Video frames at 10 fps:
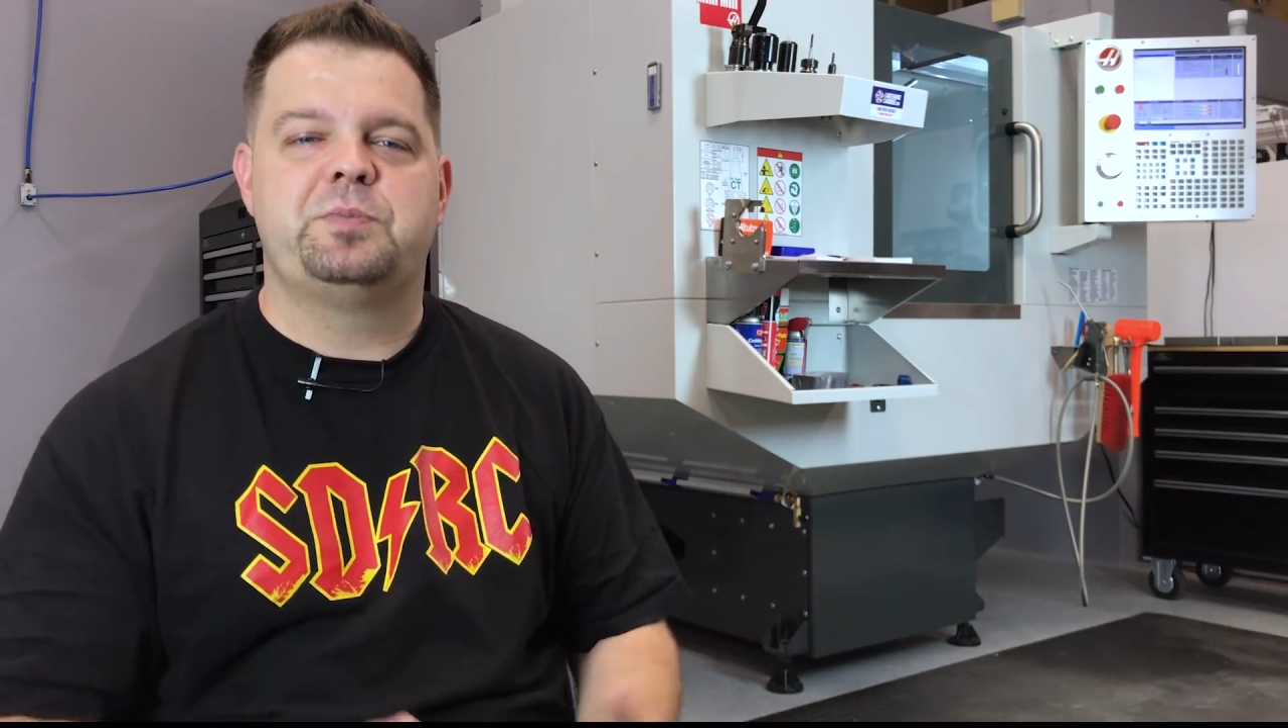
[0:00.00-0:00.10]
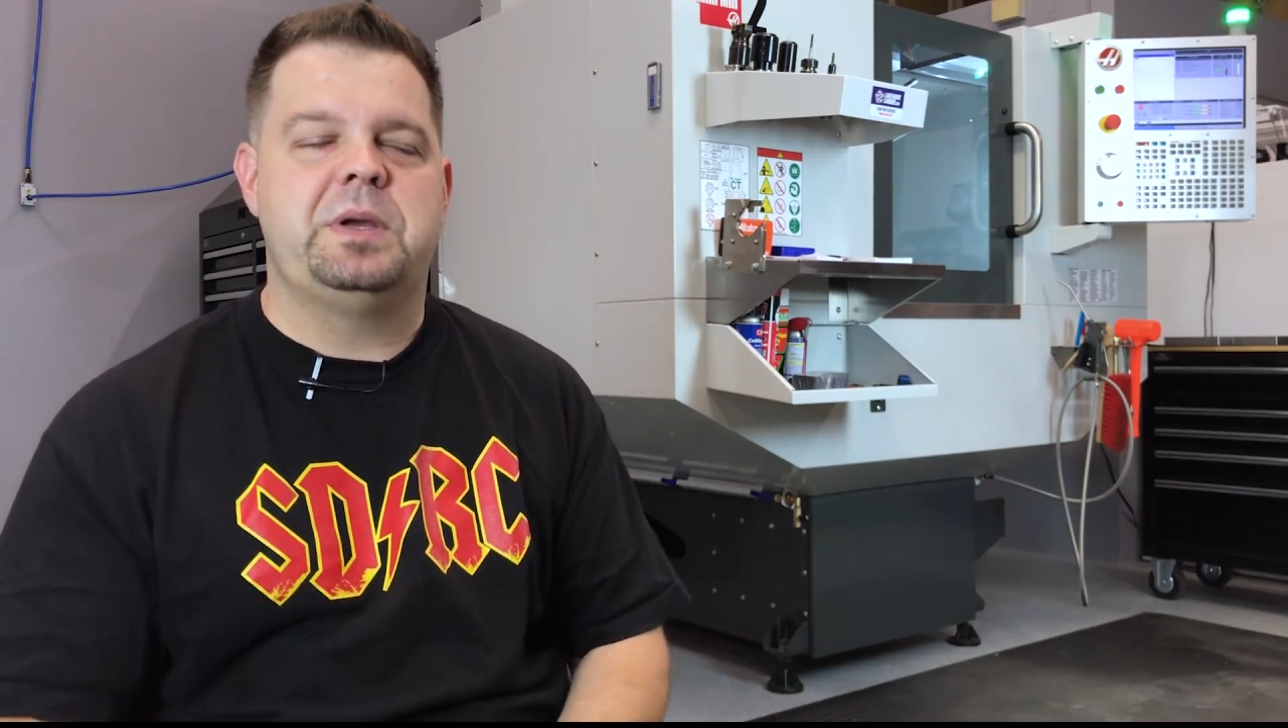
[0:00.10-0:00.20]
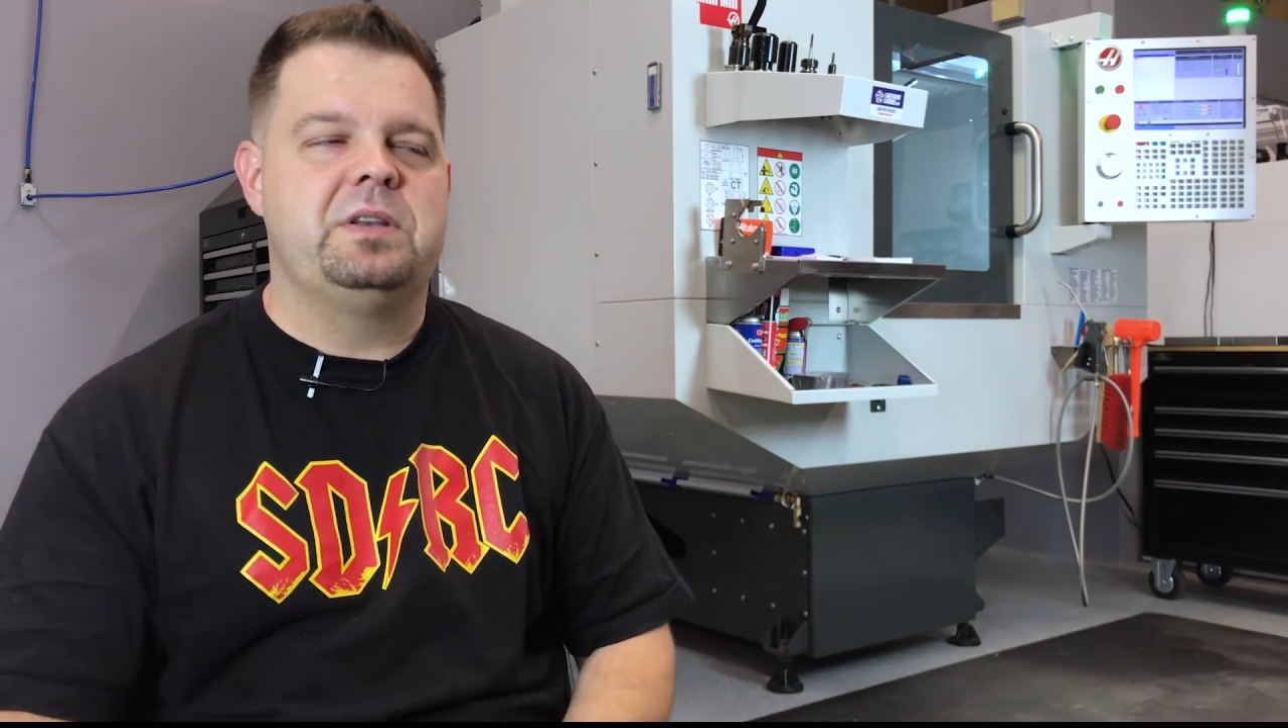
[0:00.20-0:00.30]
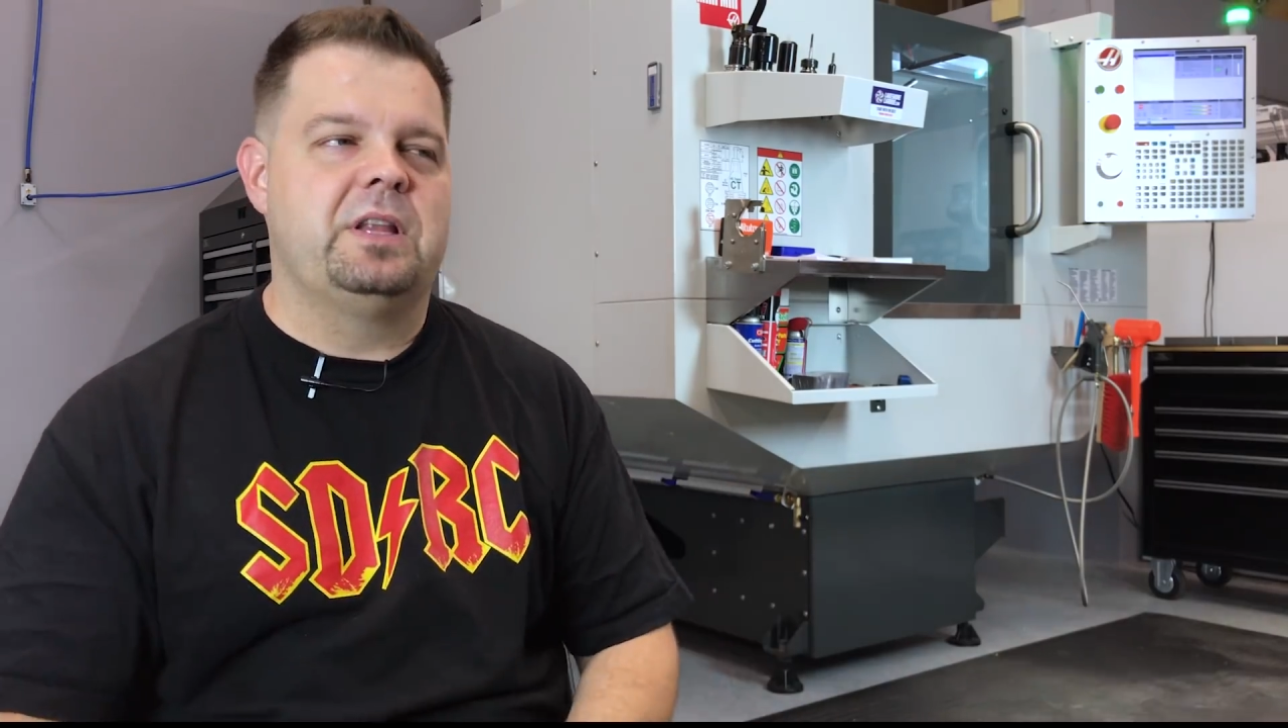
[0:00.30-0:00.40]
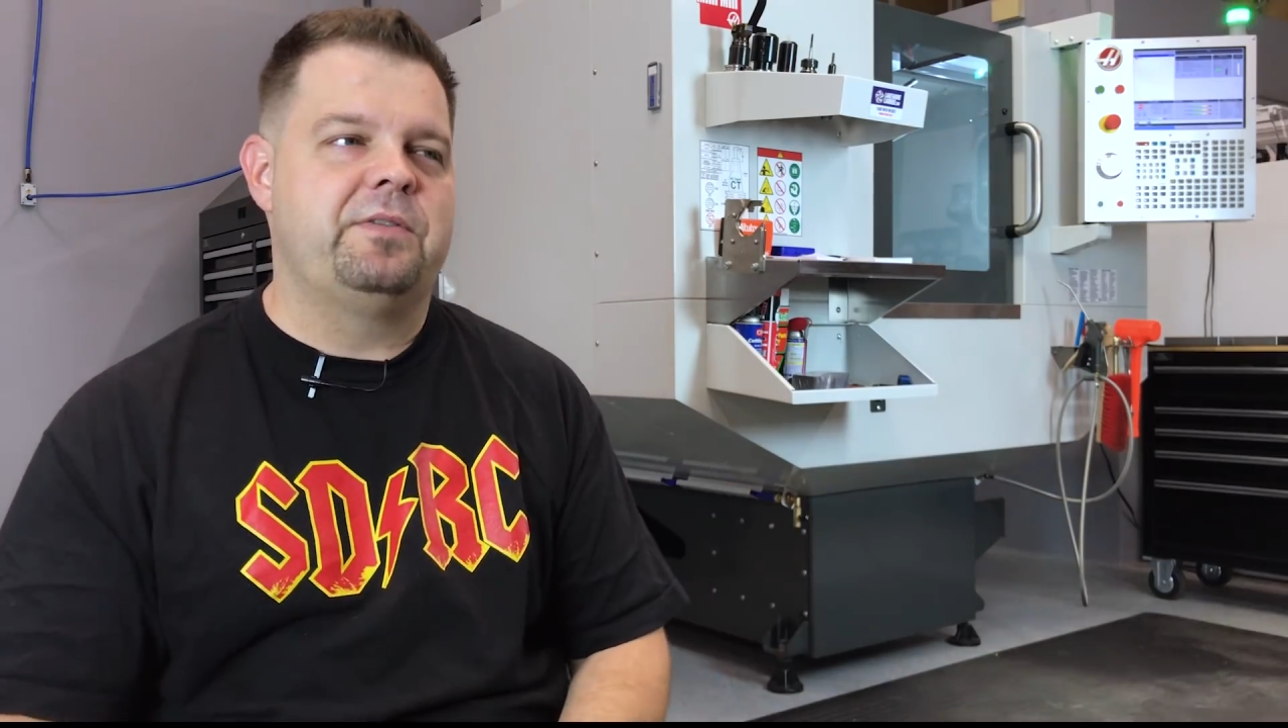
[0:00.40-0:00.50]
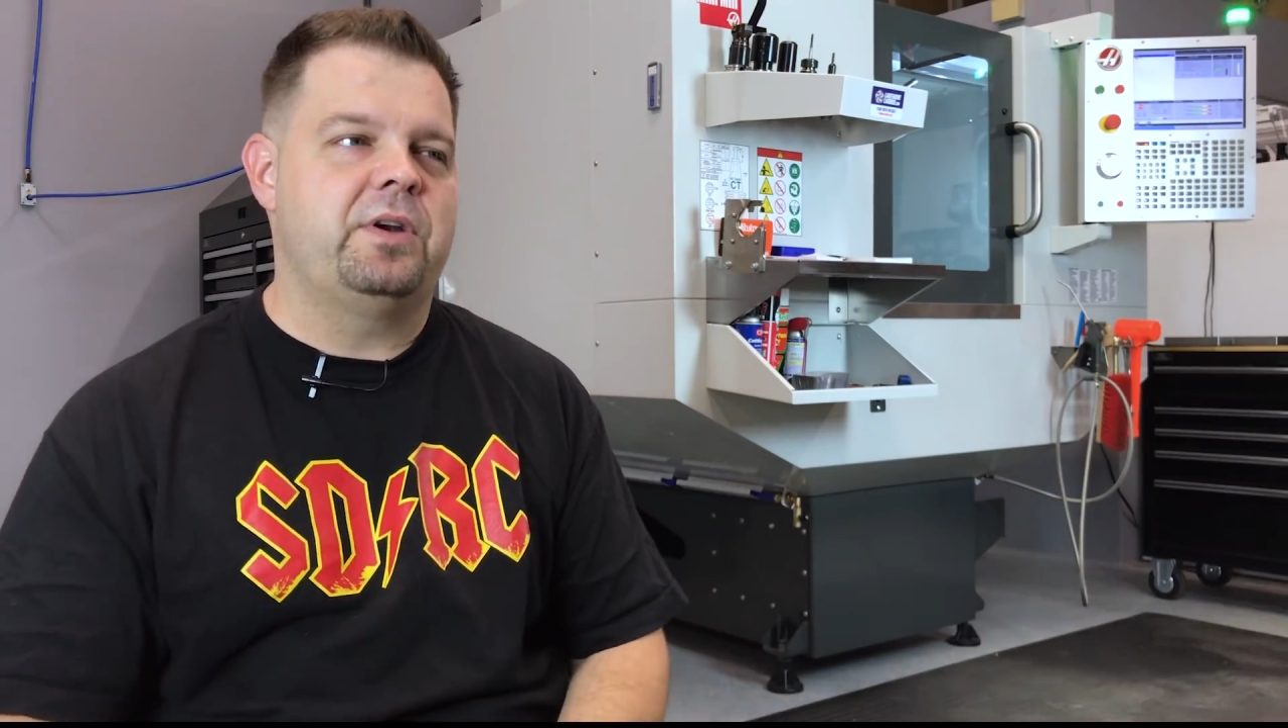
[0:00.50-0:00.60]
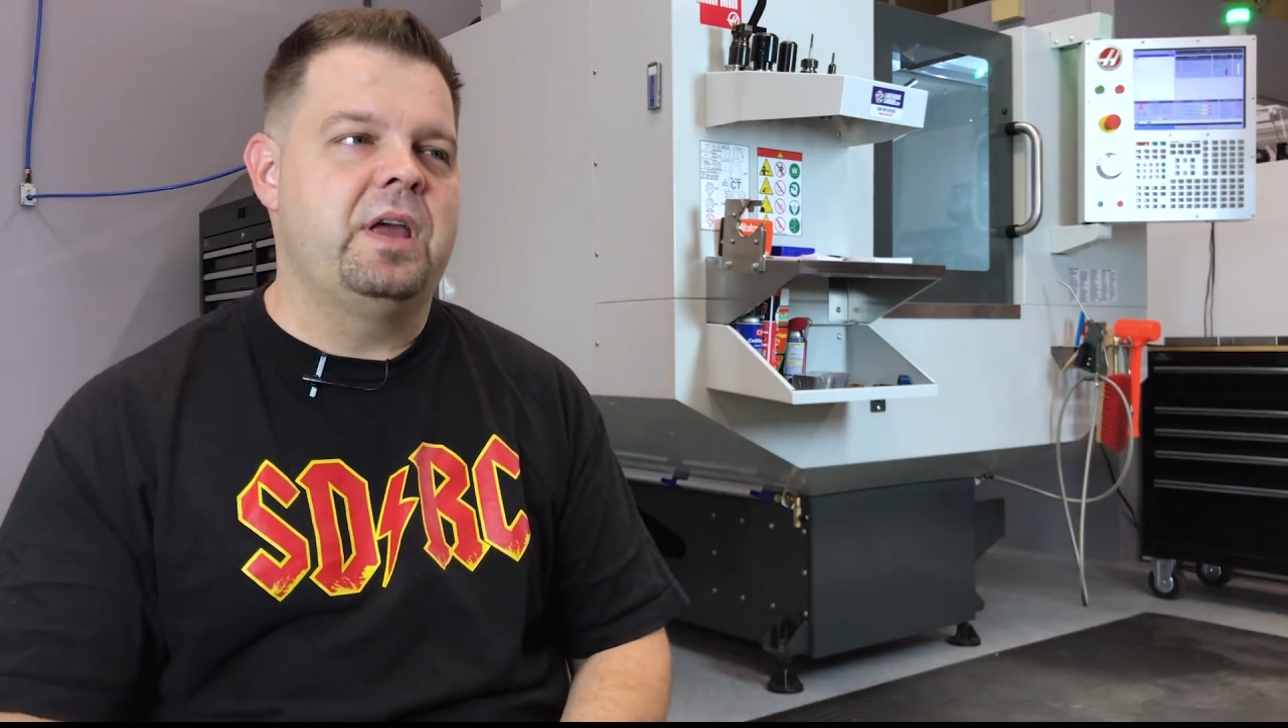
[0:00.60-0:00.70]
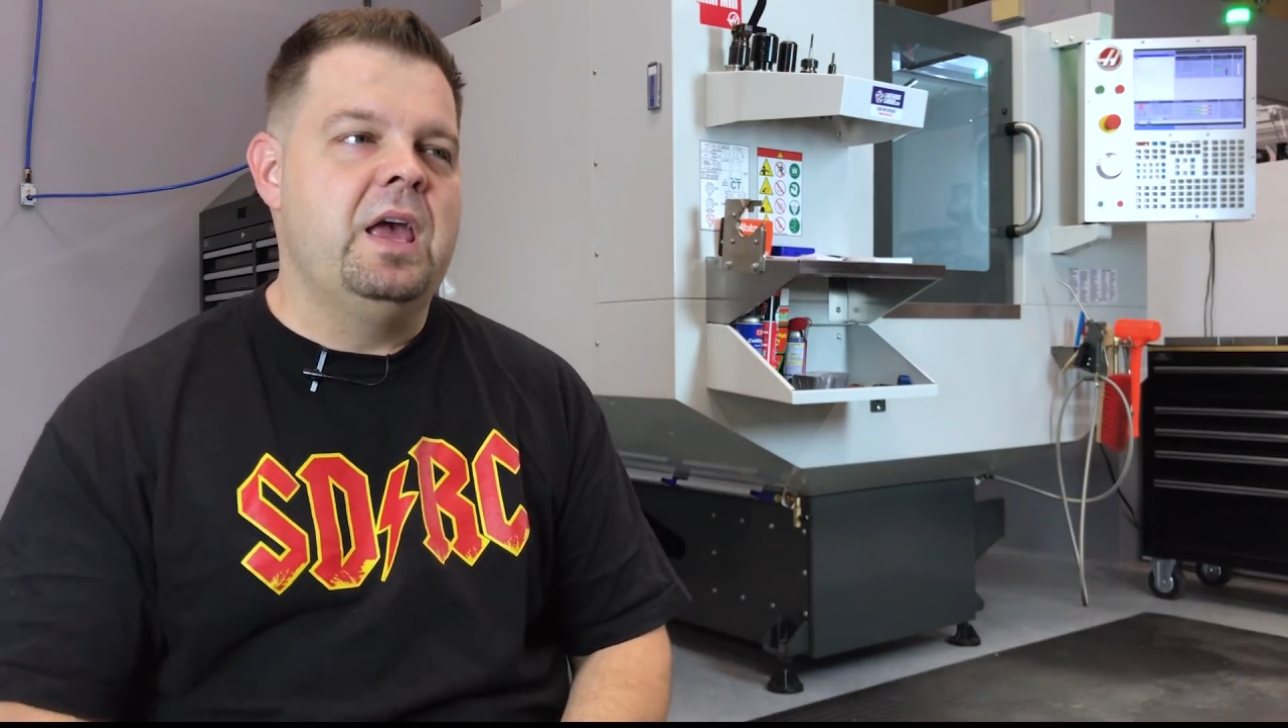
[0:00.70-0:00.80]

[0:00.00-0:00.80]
being delivered.